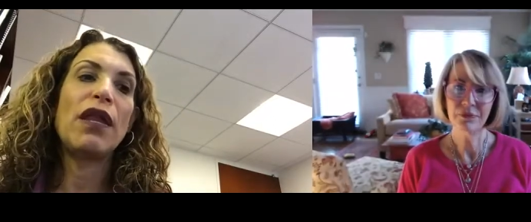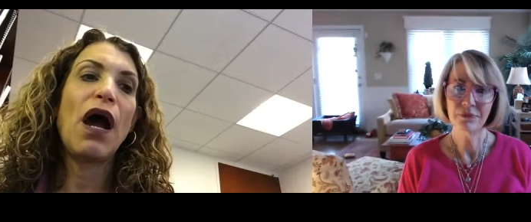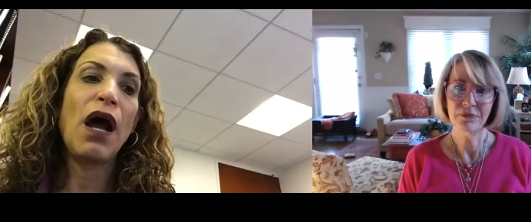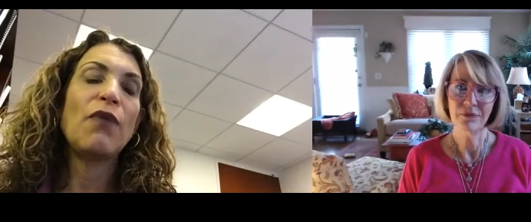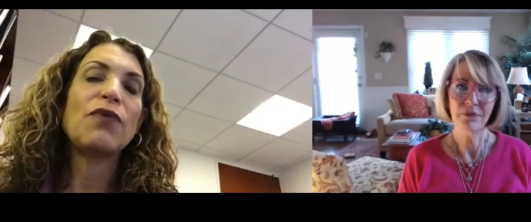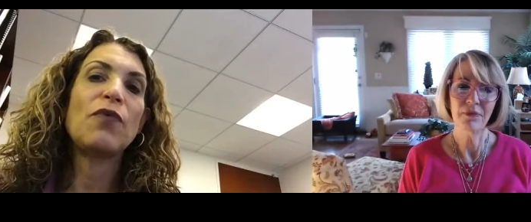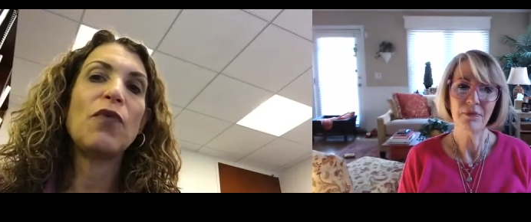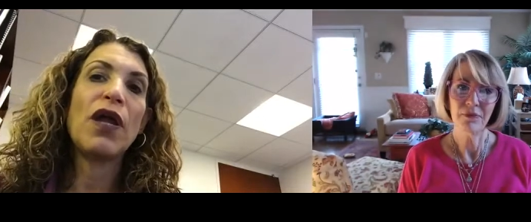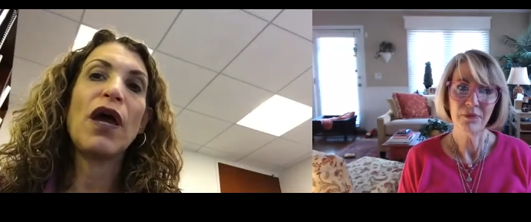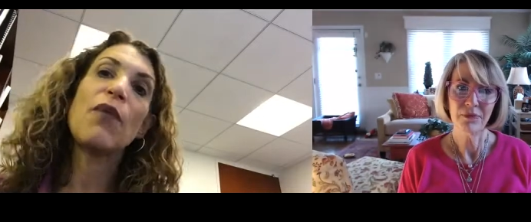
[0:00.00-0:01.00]
Speaker 1: I w-
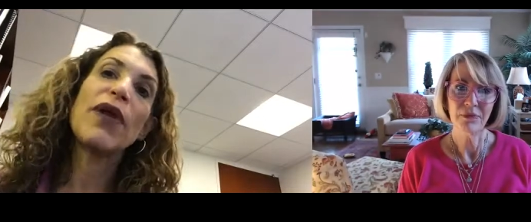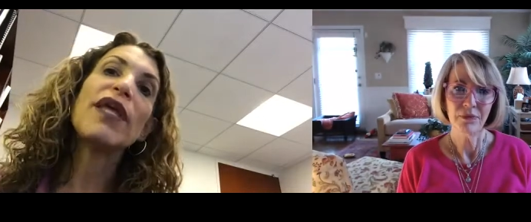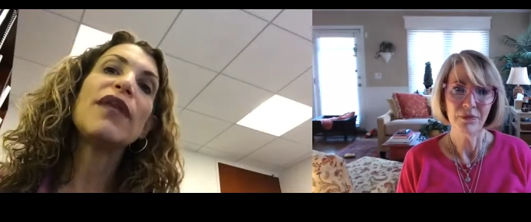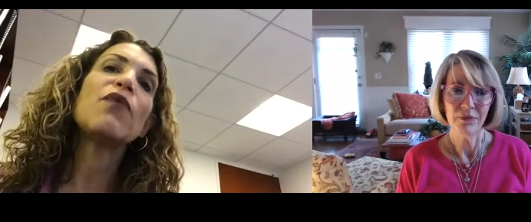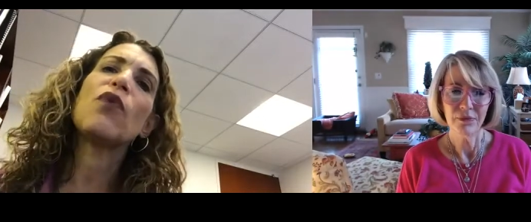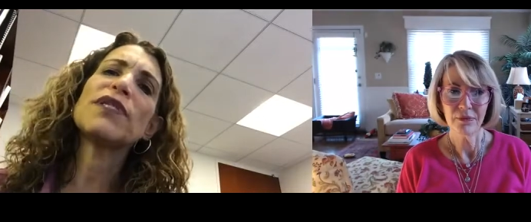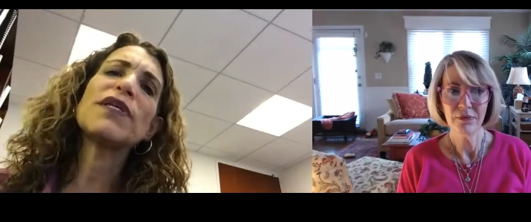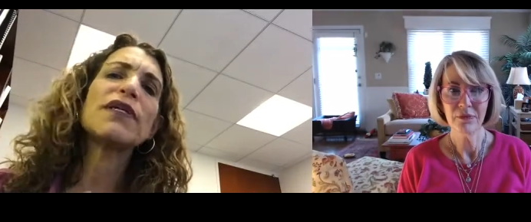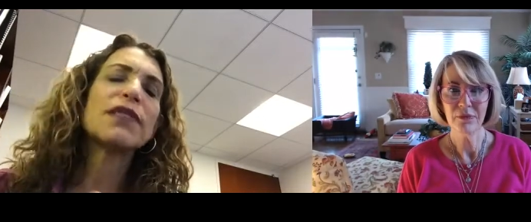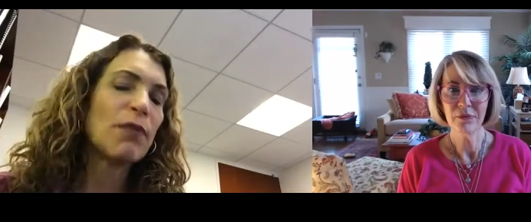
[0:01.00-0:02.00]
when I went in it
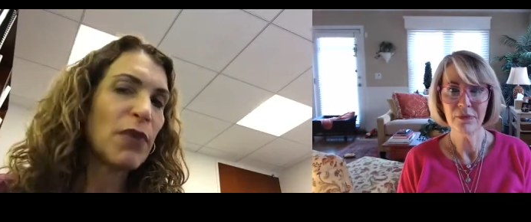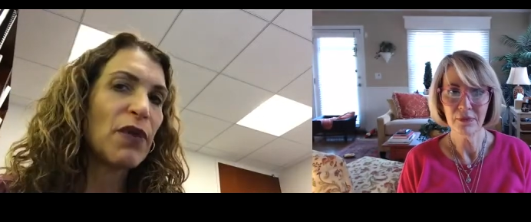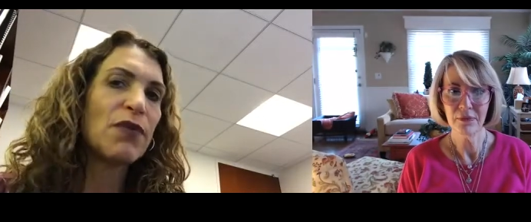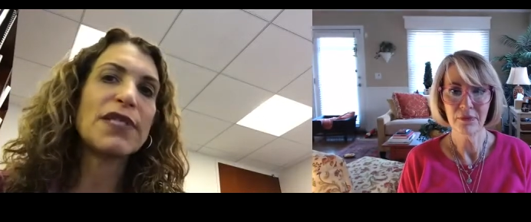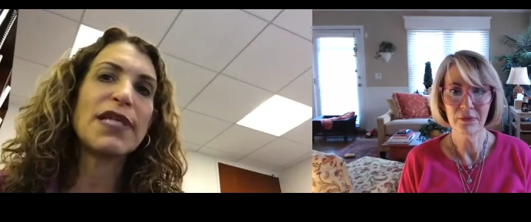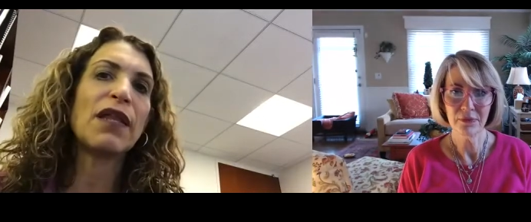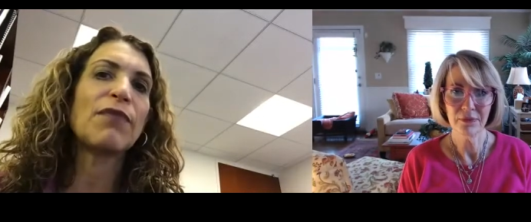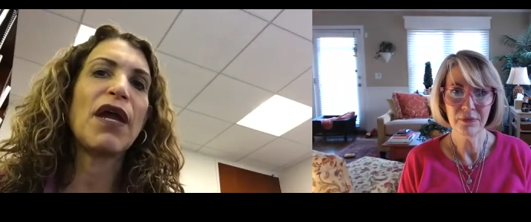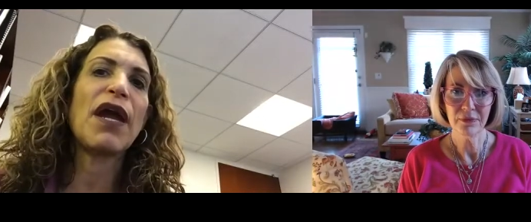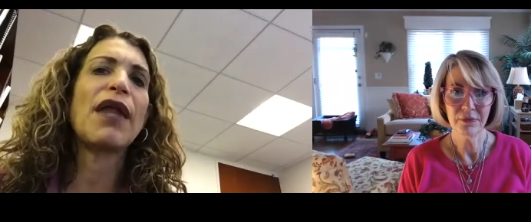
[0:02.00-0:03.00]
wasn't because somebody was telling
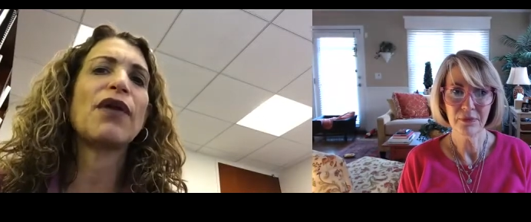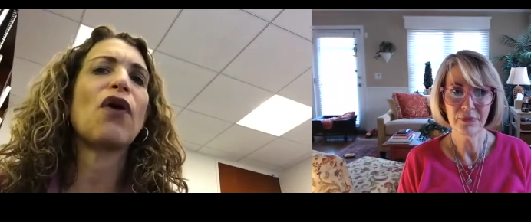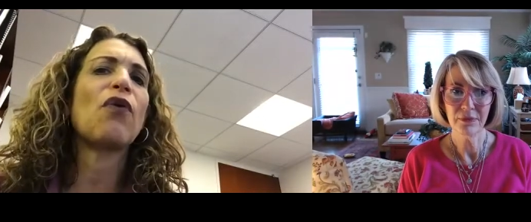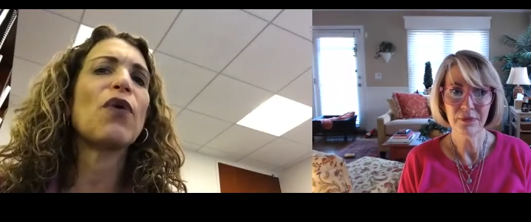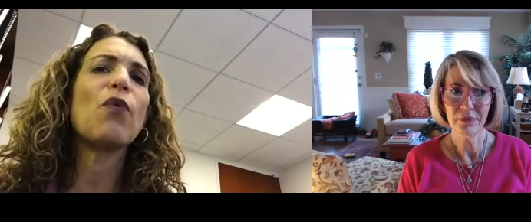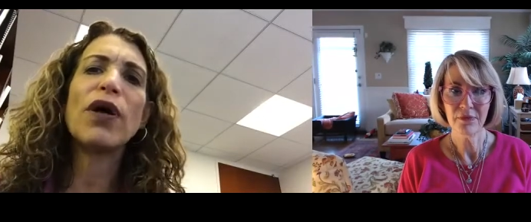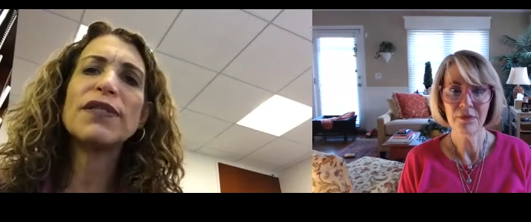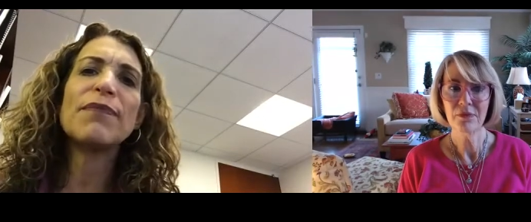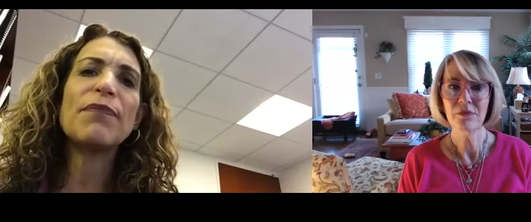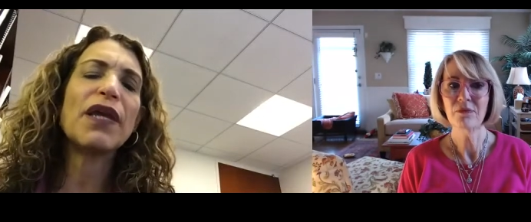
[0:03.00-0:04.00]
me I had to go it
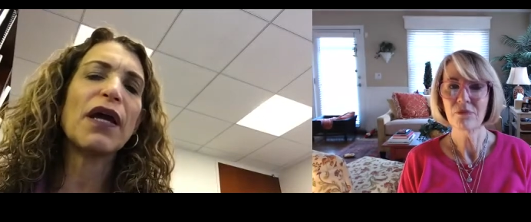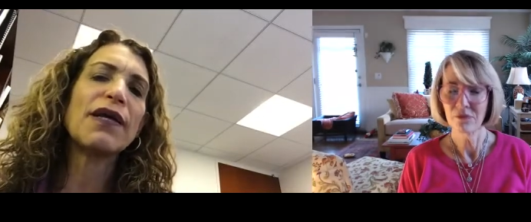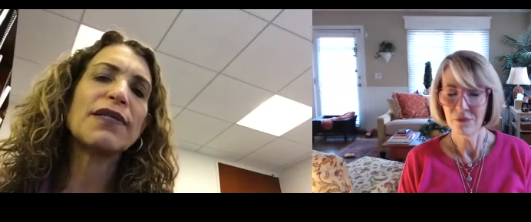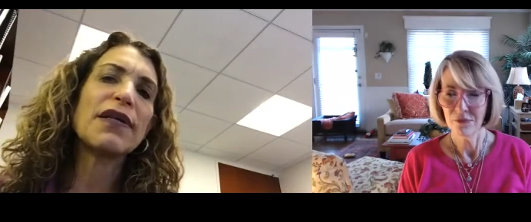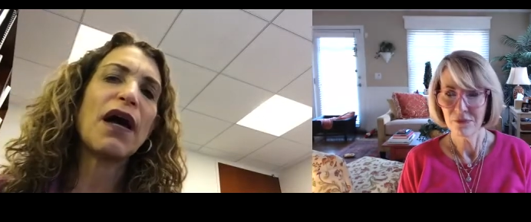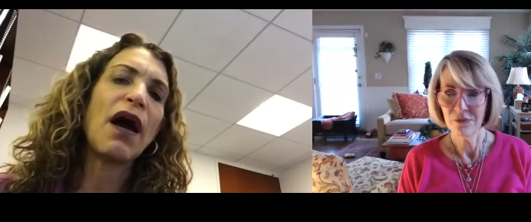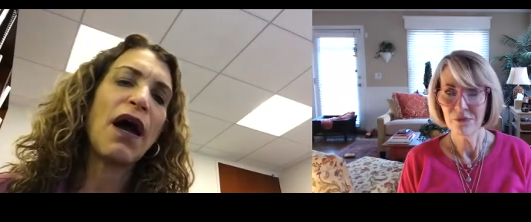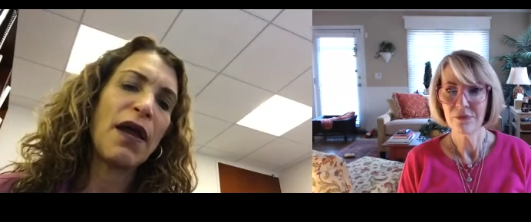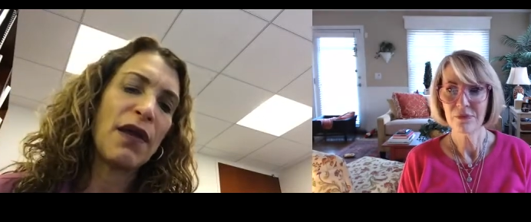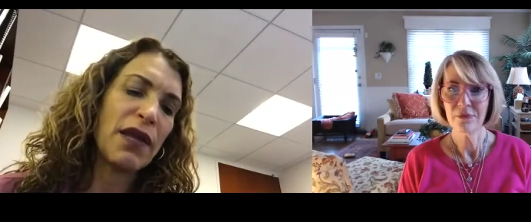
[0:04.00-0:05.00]
wasn't because
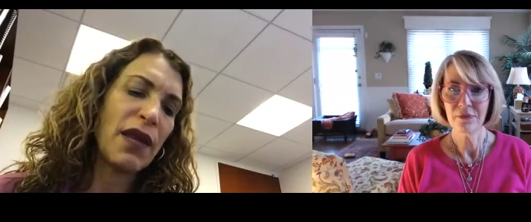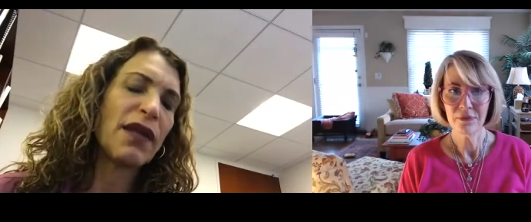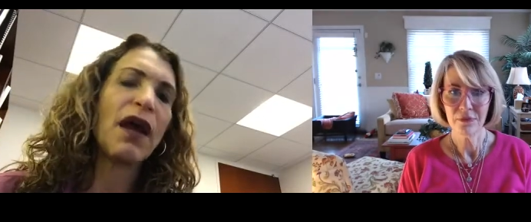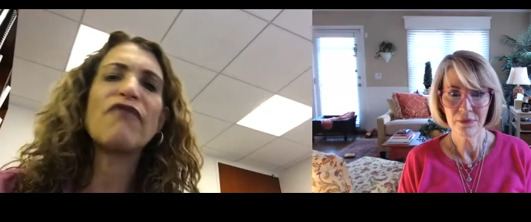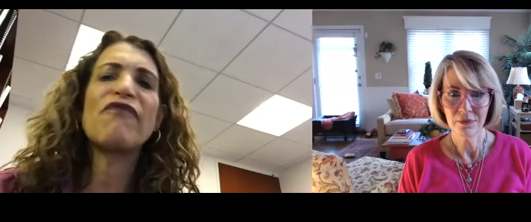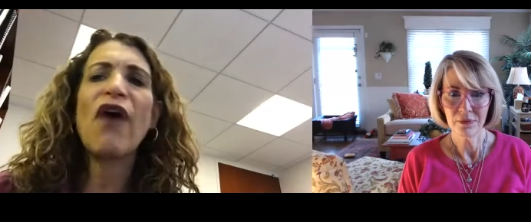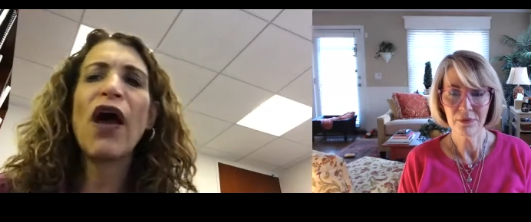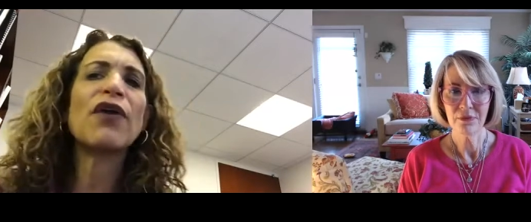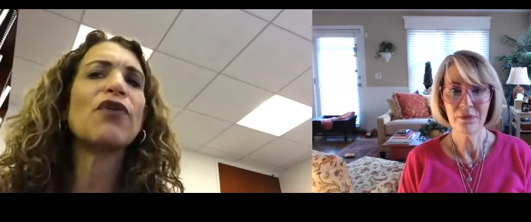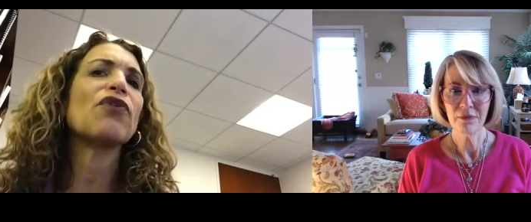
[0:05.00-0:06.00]
I had gotten
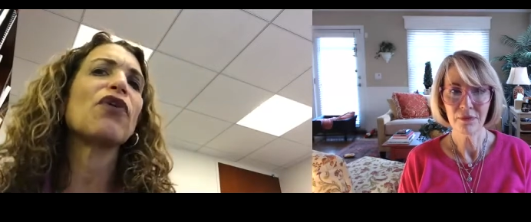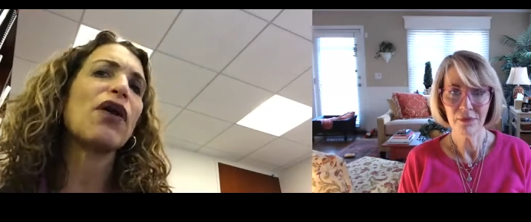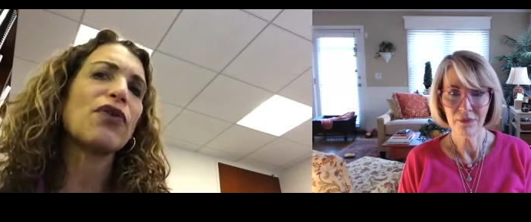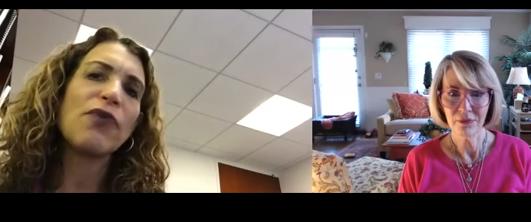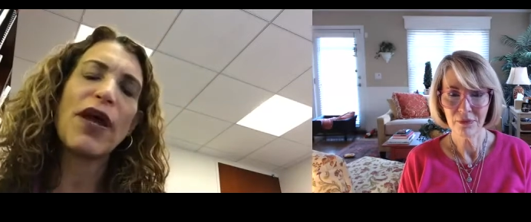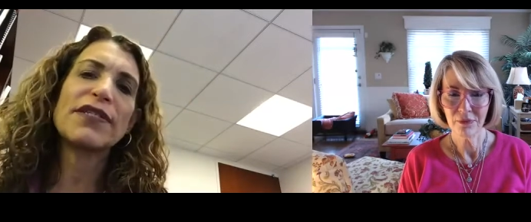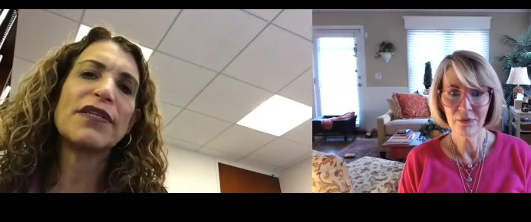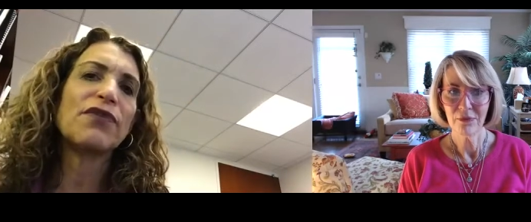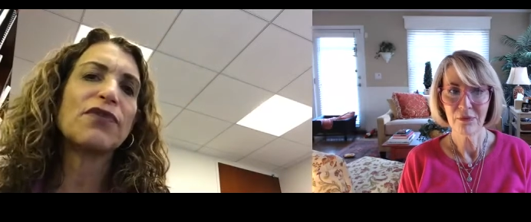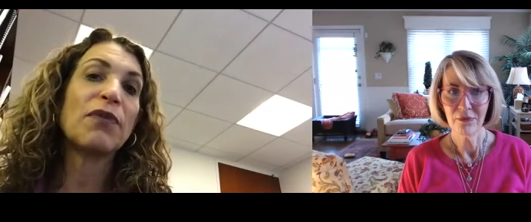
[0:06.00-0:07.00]
fired or gotten
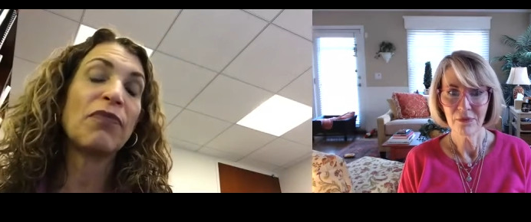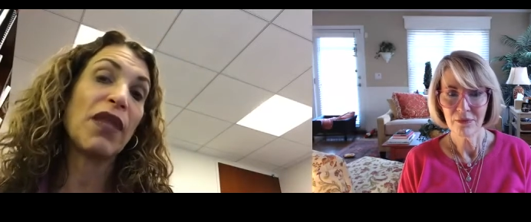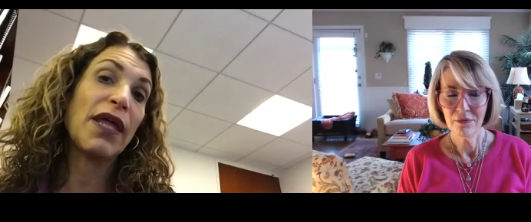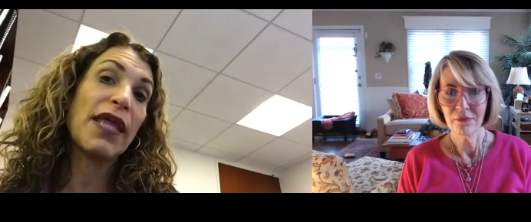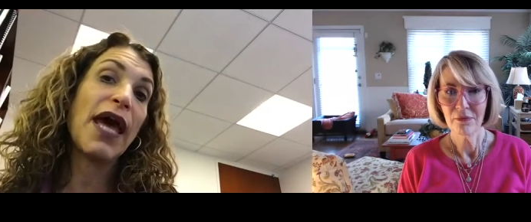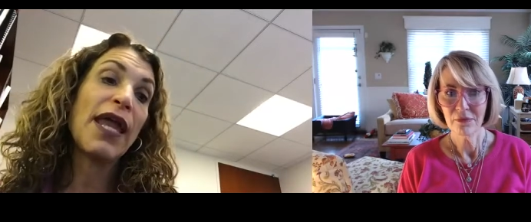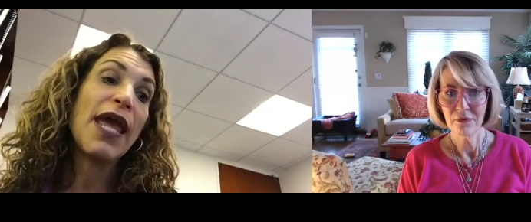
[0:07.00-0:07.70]
arrested or something like that